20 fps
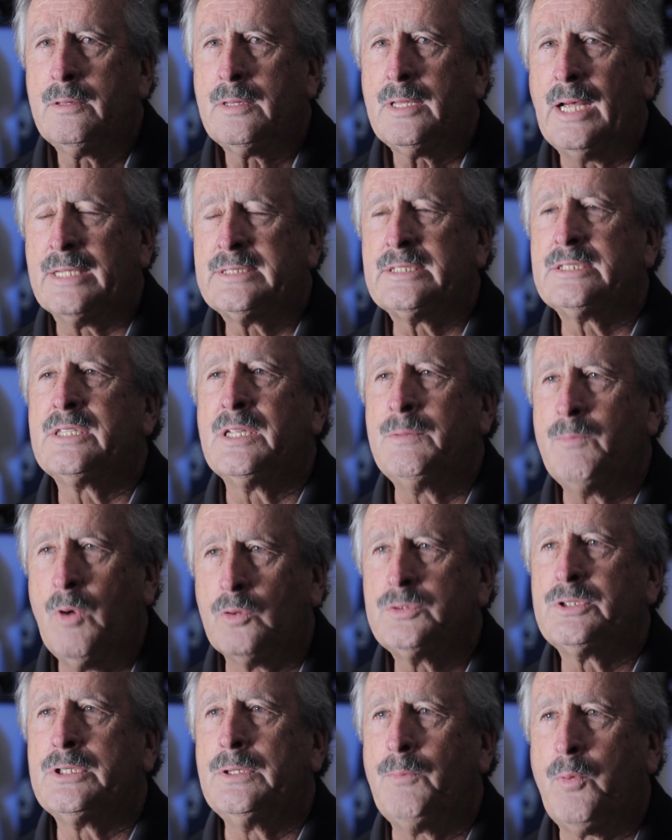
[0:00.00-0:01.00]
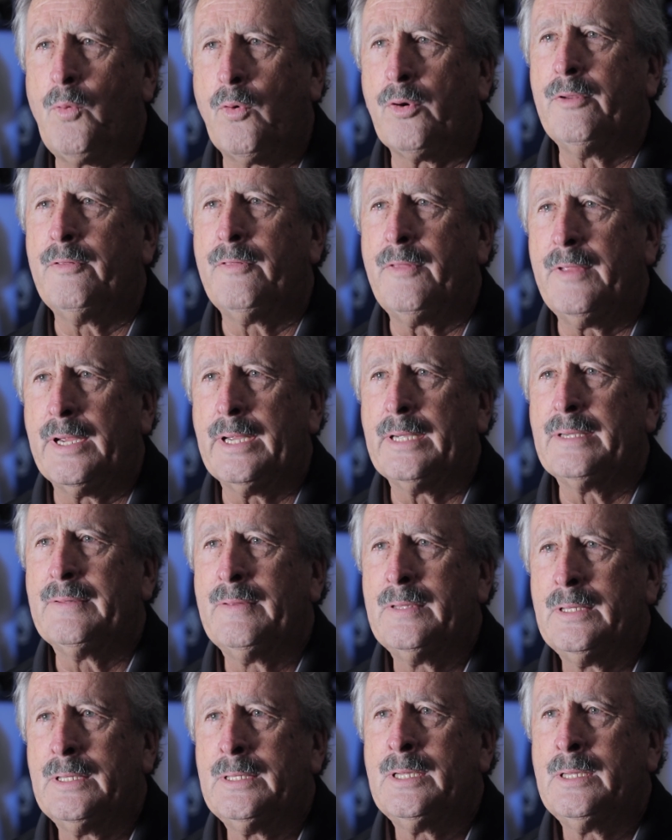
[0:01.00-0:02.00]
that's the most important thing
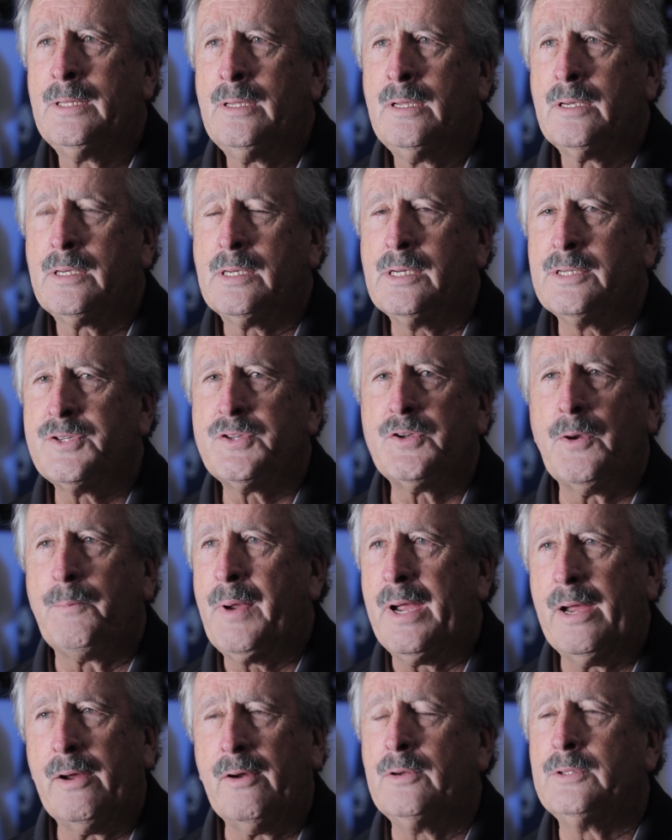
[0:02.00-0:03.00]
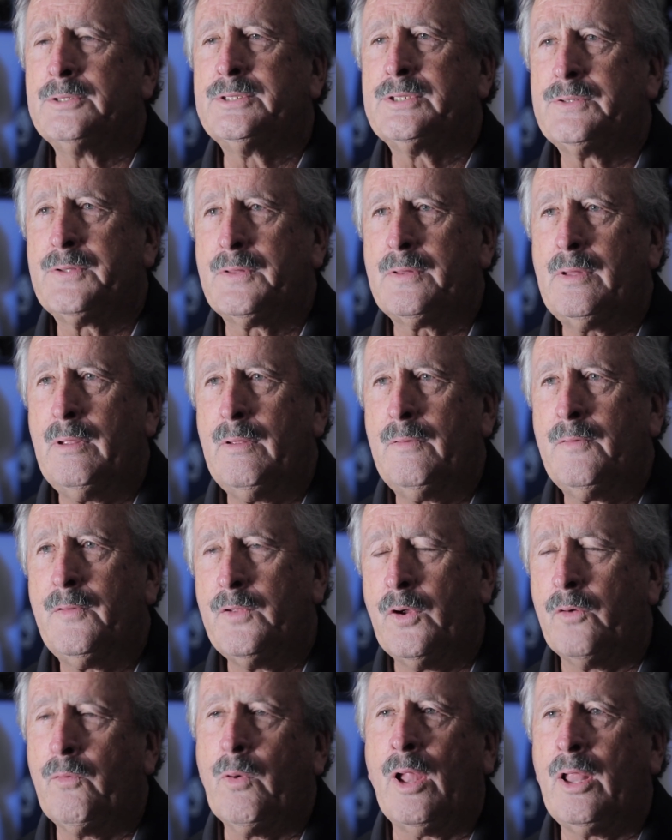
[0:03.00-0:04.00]
because their parents,
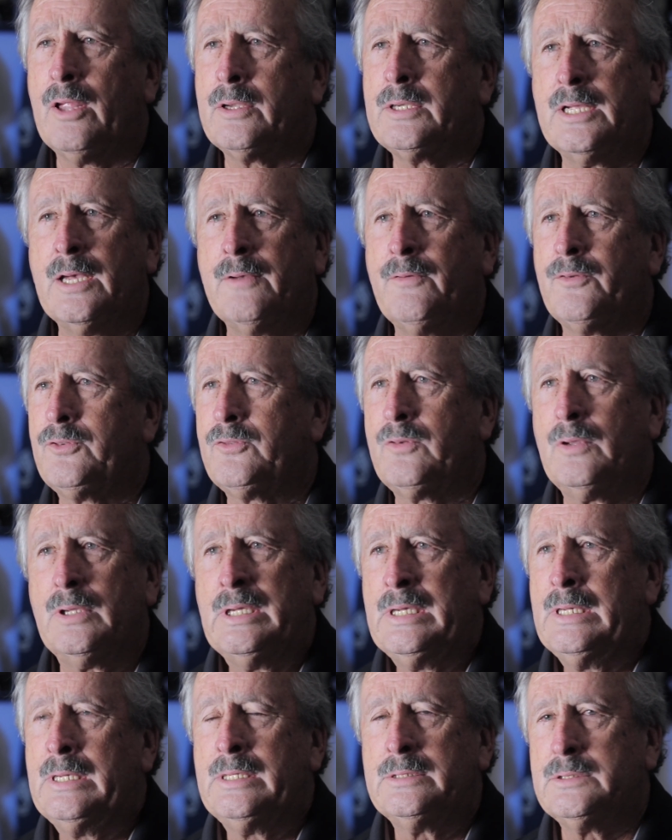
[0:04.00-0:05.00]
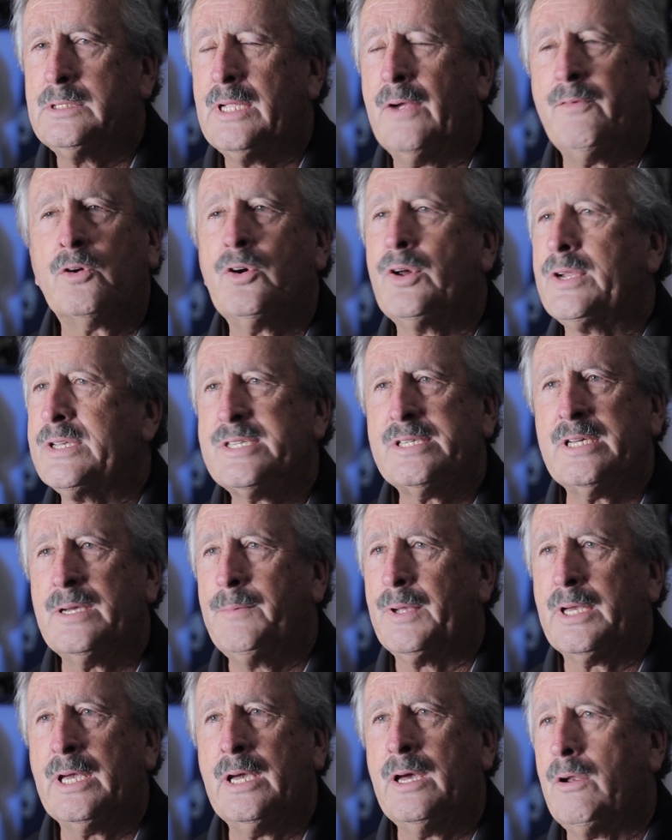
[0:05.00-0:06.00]
their relatives, is never going to see
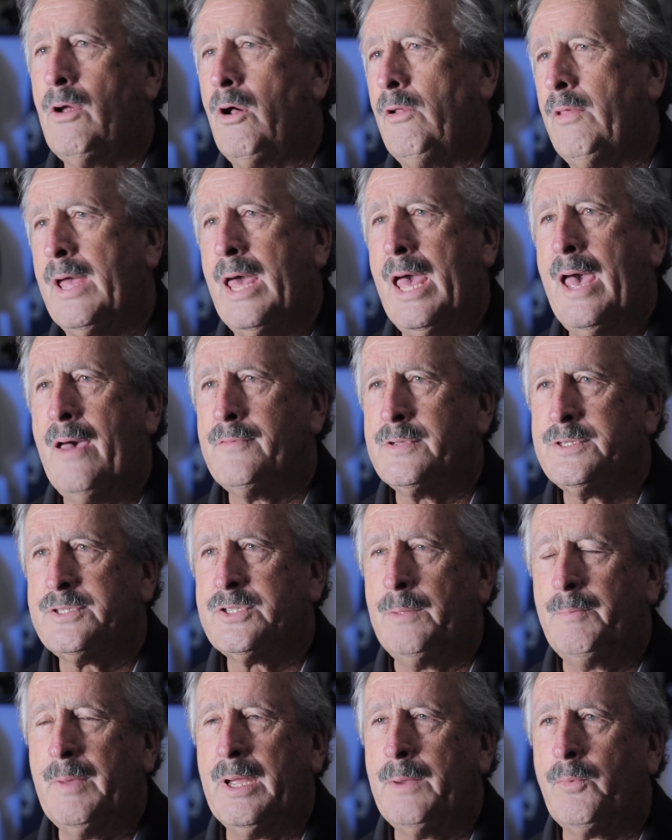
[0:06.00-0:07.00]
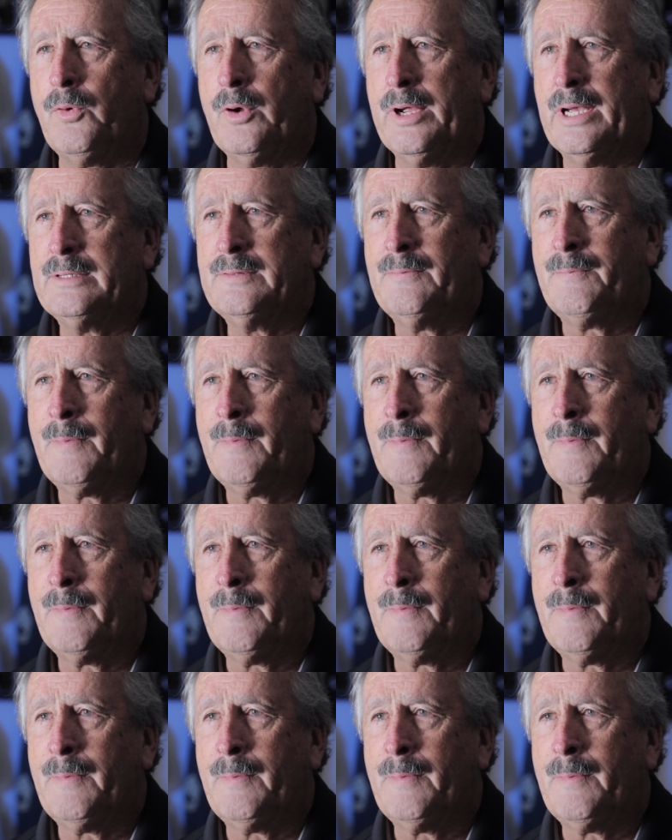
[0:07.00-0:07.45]
them again. All they have is the memory.